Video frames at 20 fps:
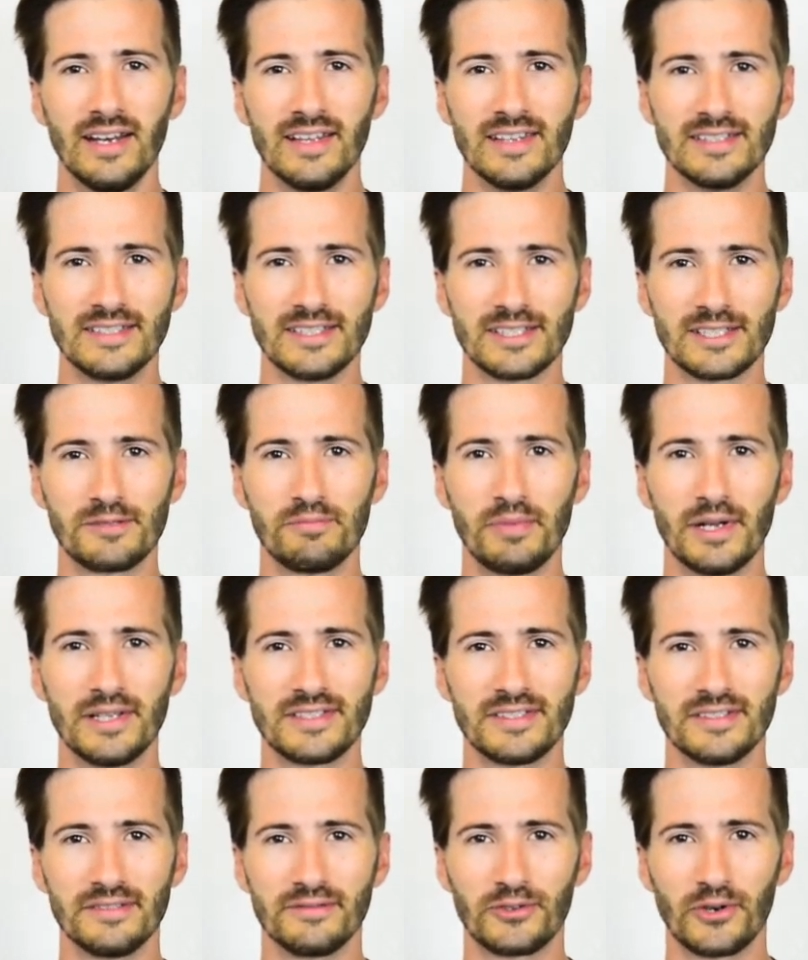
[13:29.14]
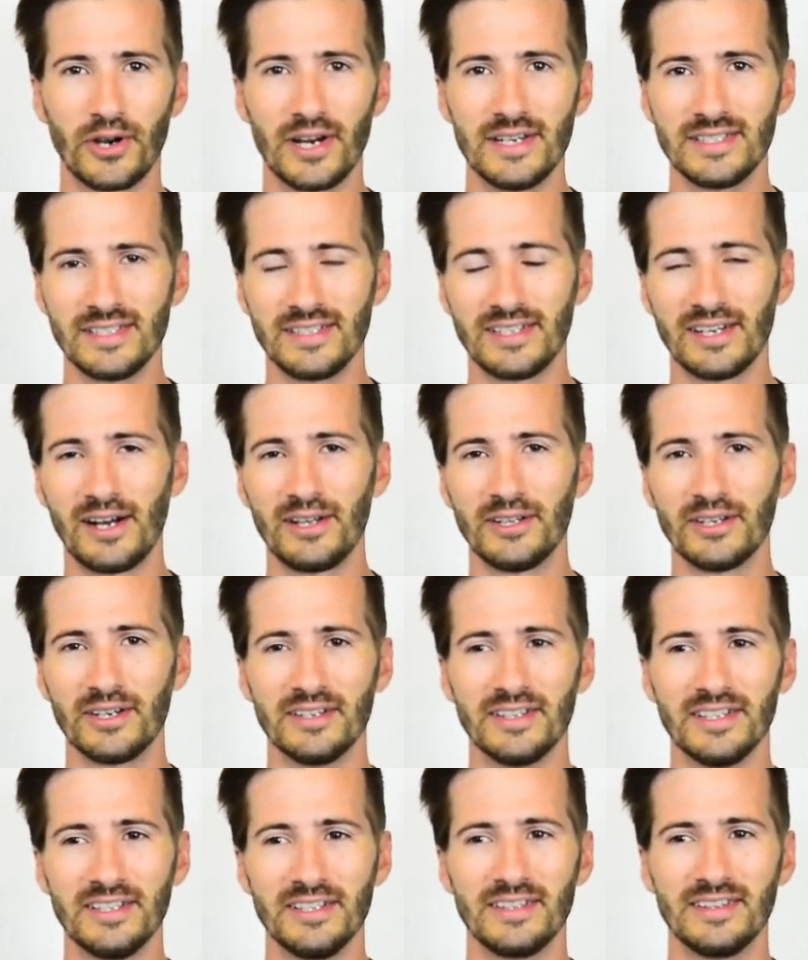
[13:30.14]
this expensive, crazy
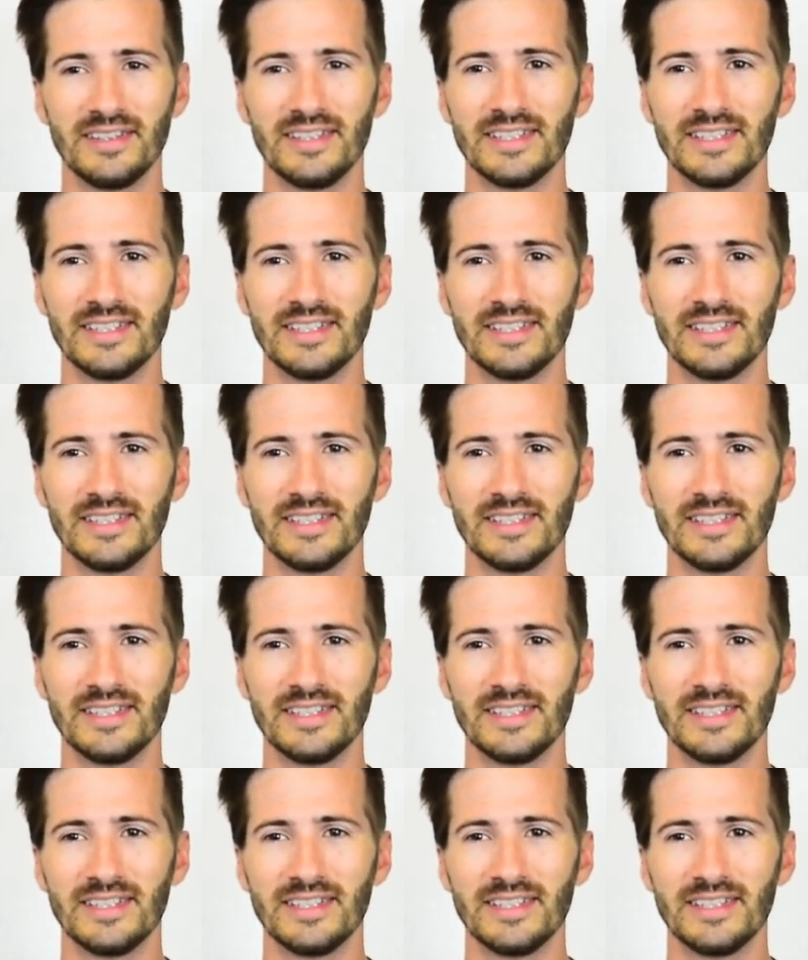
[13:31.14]
color